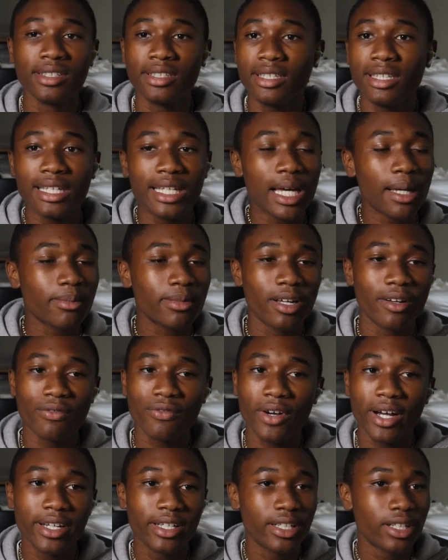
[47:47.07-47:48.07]
He kept on
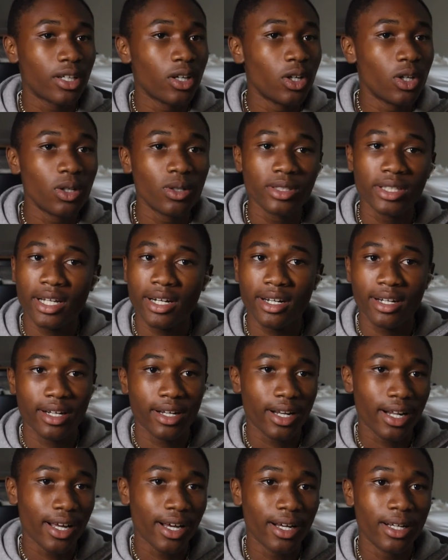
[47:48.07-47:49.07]
fighting to go,
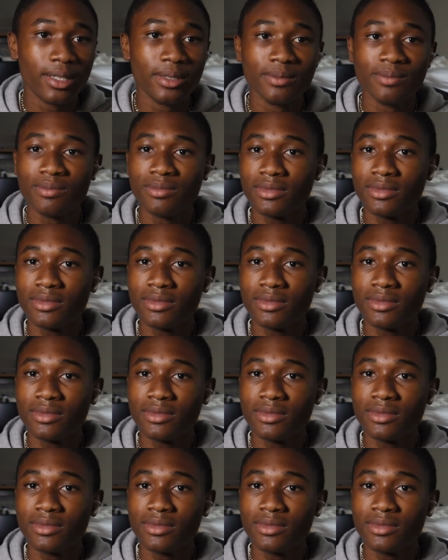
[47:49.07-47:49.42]
da-da-da-da.